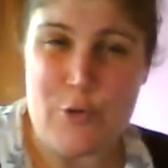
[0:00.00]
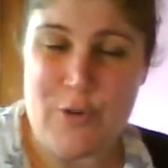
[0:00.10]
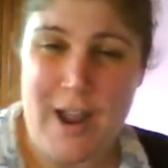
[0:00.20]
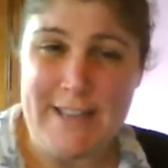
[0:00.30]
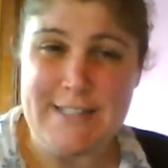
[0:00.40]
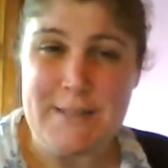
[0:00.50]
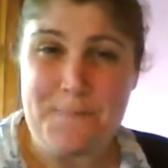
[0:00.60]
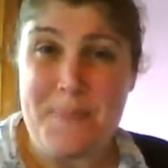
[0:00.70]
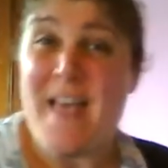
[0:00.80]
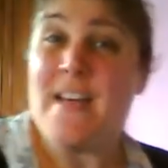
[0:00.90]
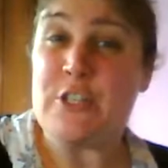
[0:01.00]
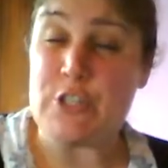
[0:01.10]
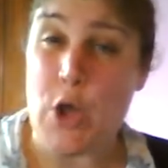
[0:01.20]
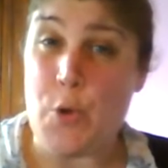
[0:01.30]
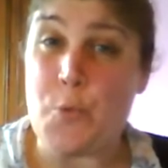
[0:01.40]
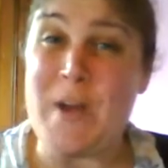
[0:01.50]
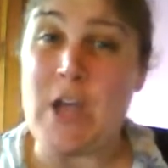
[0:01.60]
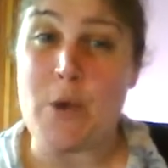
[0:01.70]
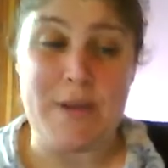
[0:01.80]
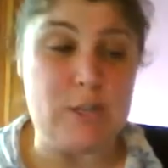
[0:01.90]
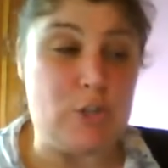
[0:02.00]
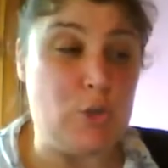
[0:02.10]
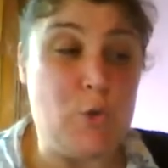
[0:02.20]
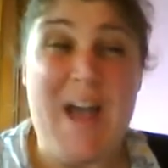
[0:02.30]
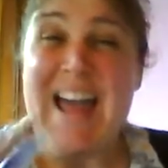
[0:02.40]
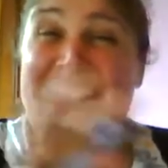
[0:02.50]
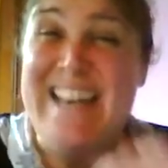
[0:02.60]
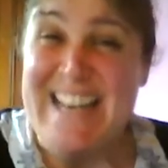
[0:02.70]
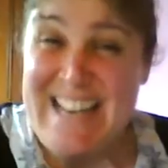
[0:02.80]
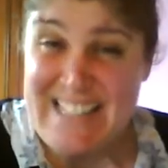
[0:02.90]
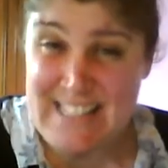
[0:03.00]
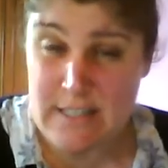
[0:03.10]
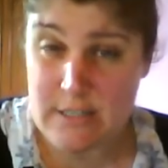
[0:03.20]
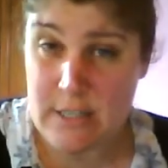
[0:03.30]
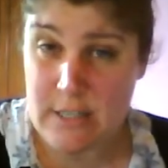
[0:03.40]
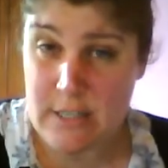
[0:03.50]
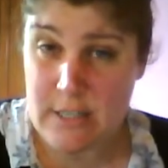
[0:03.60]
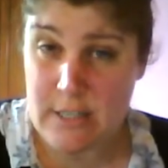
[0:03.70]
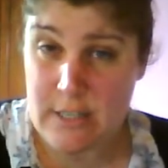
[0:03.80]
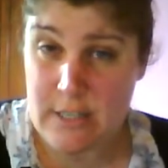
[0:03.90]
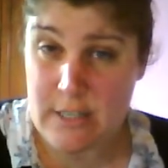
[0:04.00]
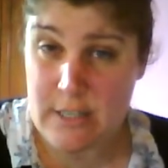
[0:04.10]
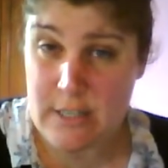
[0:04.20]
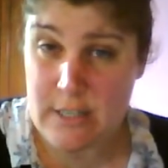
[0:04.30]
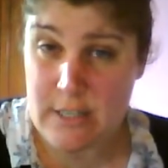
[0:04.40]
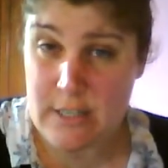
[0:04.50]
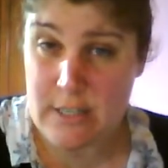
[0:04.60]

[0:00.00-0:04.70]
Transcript: All right. So we're going to listen to the story,